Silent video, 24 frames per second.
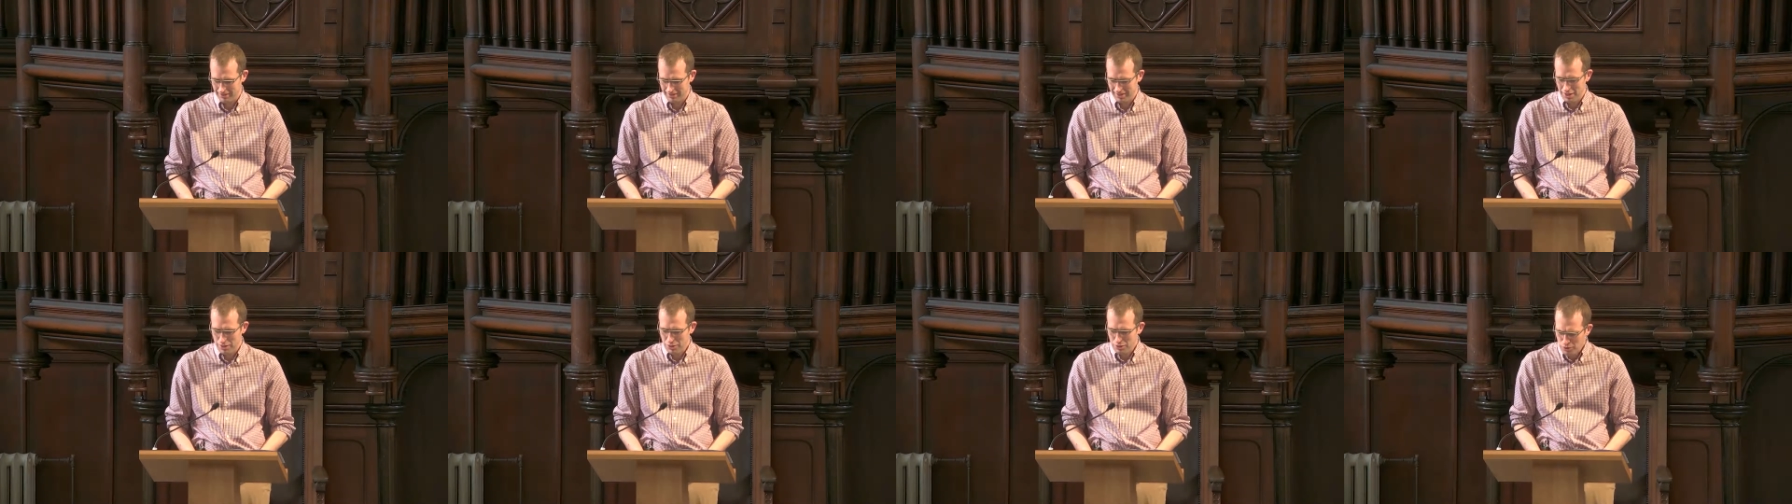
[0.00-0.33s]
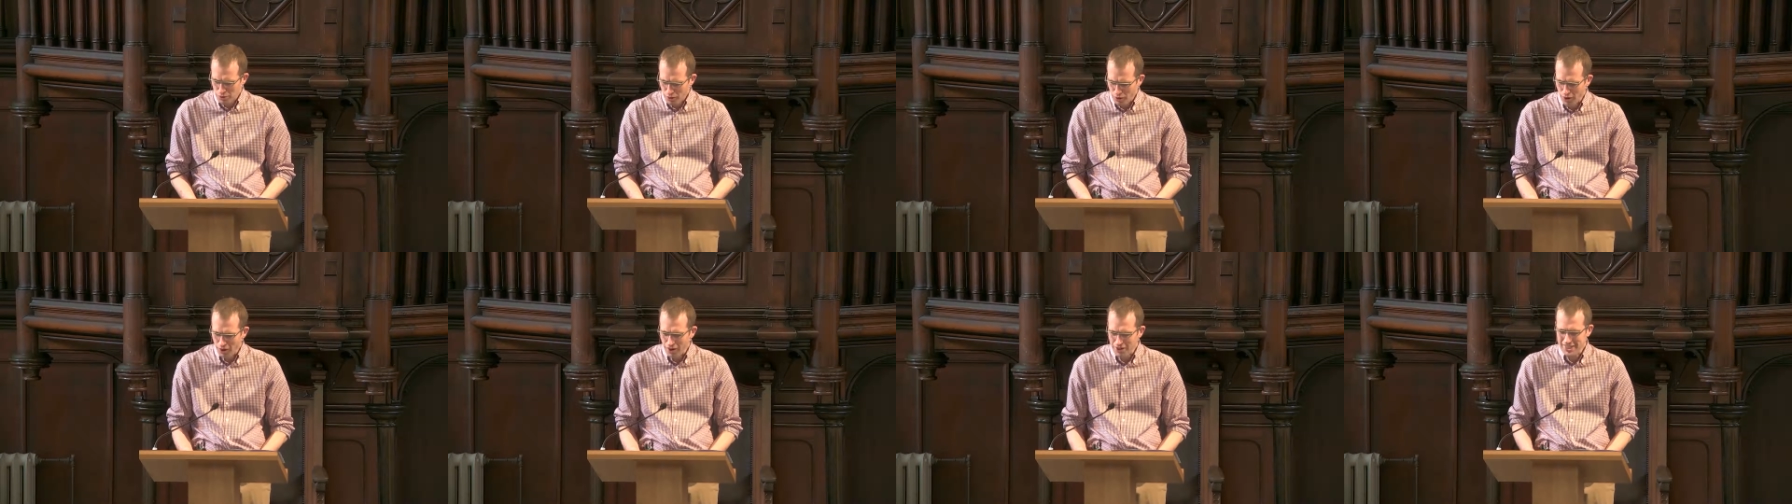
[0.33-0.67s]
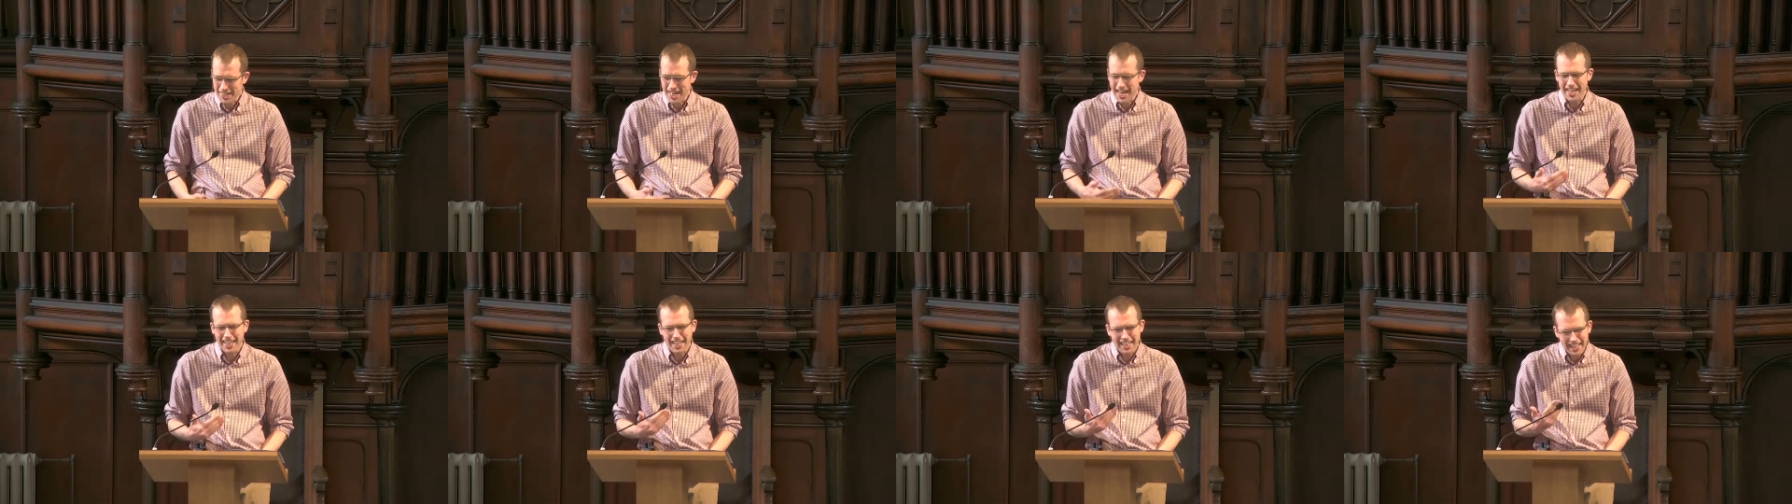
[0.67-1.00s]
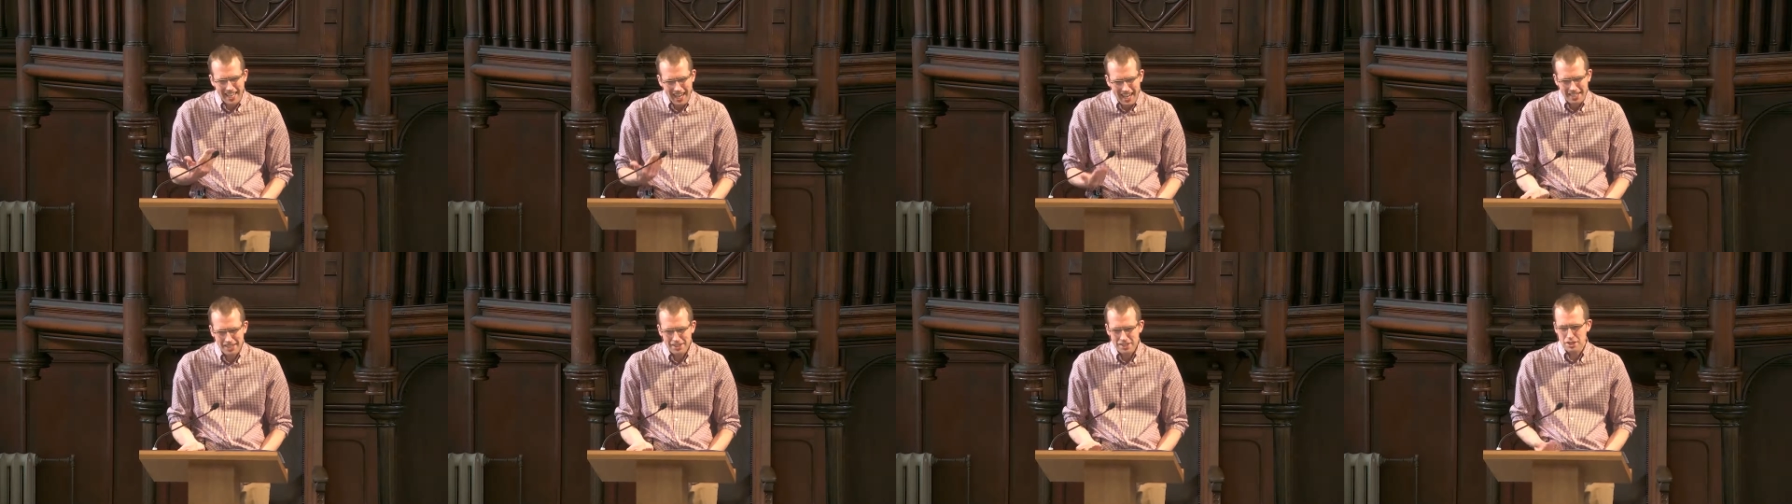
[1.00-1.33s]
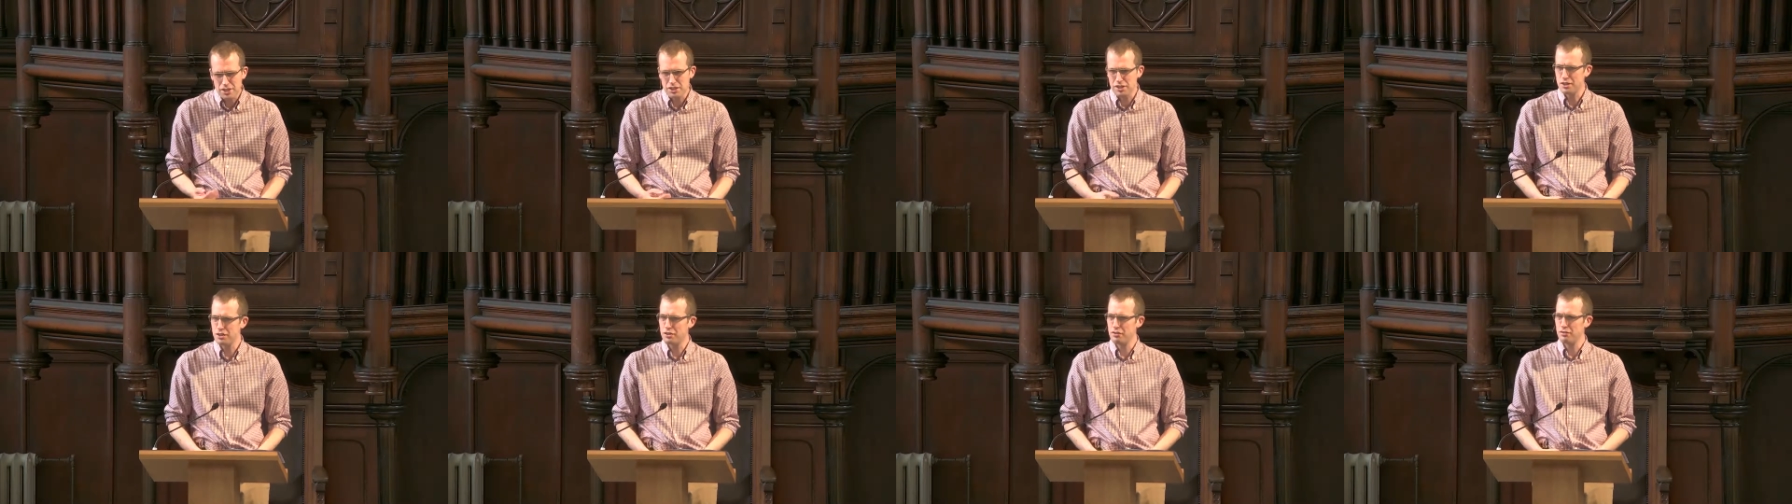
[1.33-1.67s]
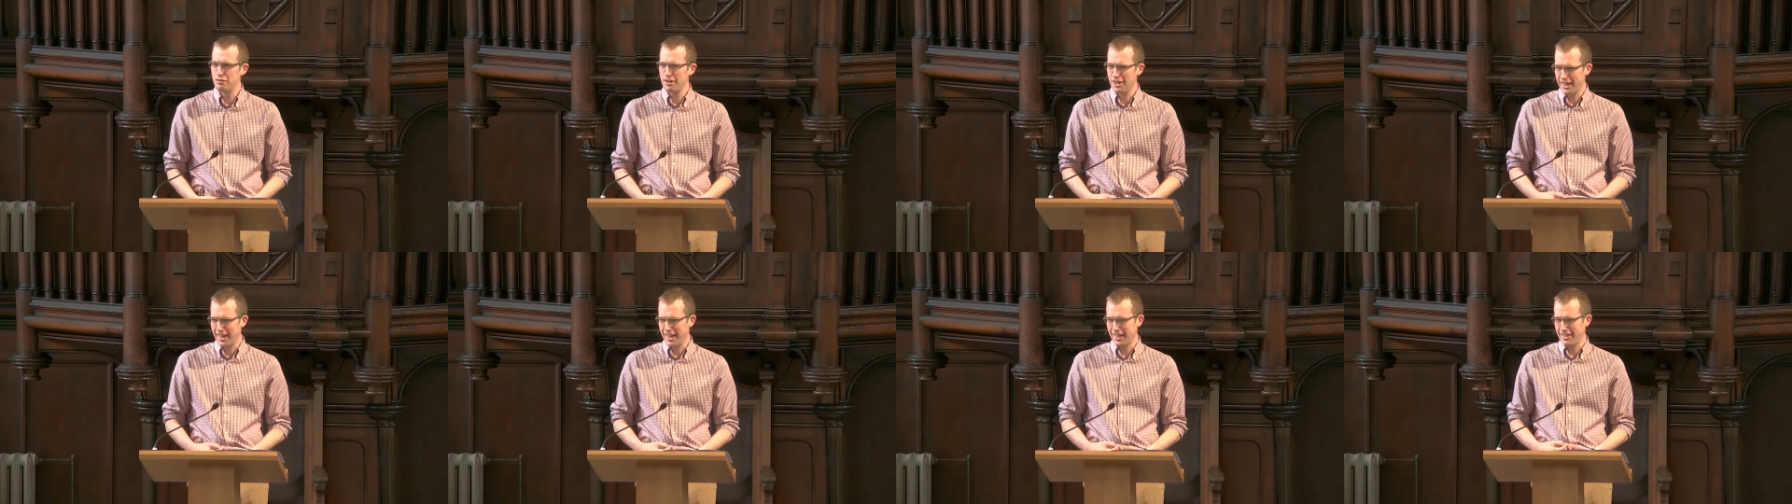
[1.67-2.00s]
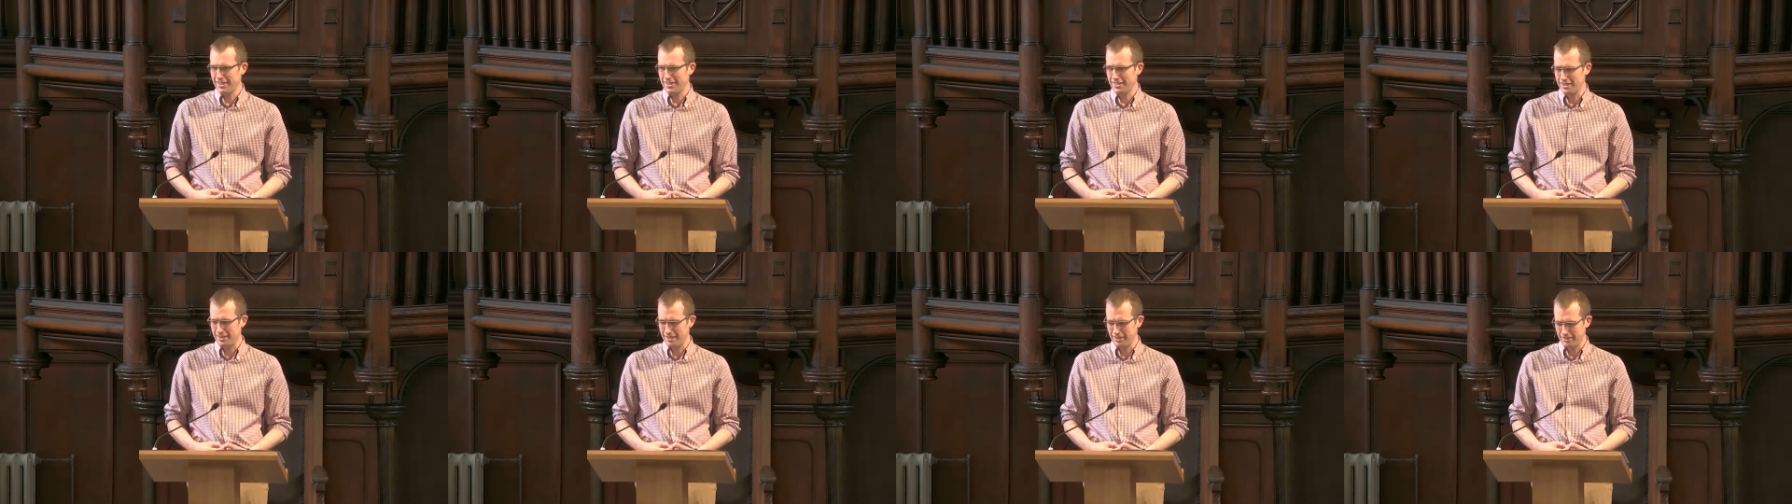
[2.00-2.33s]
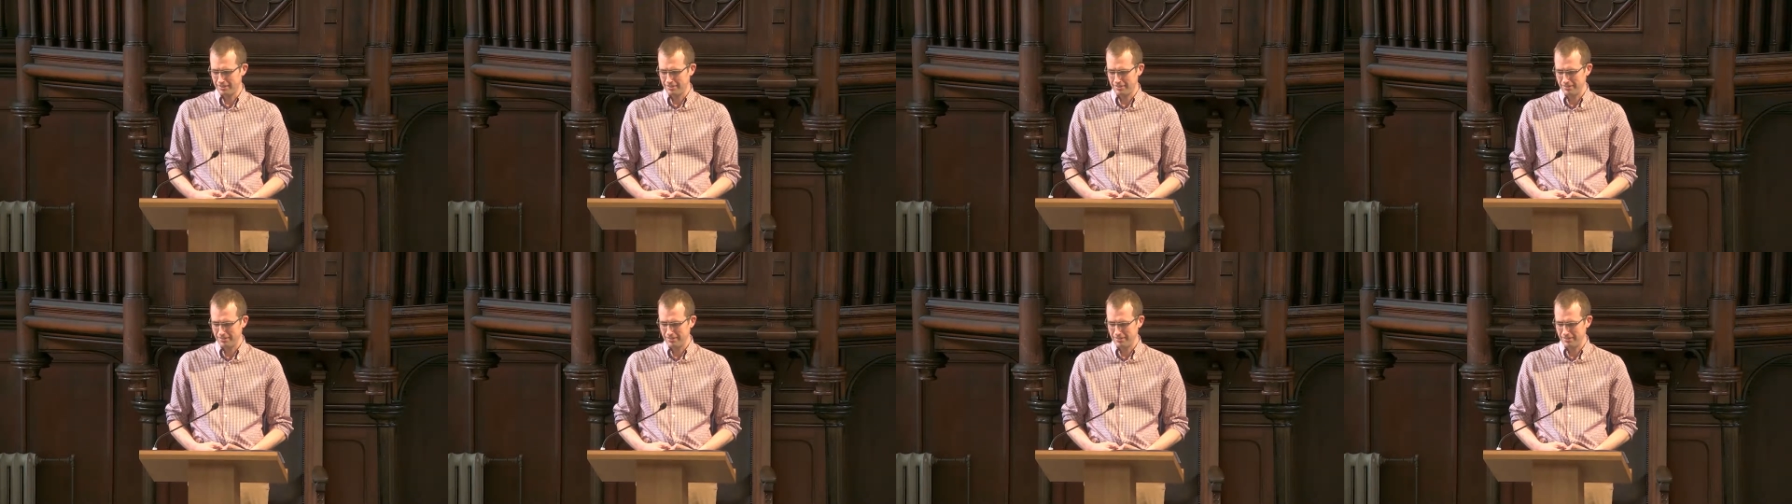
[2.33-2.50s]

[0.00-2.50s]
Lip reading: Is God against relaxing?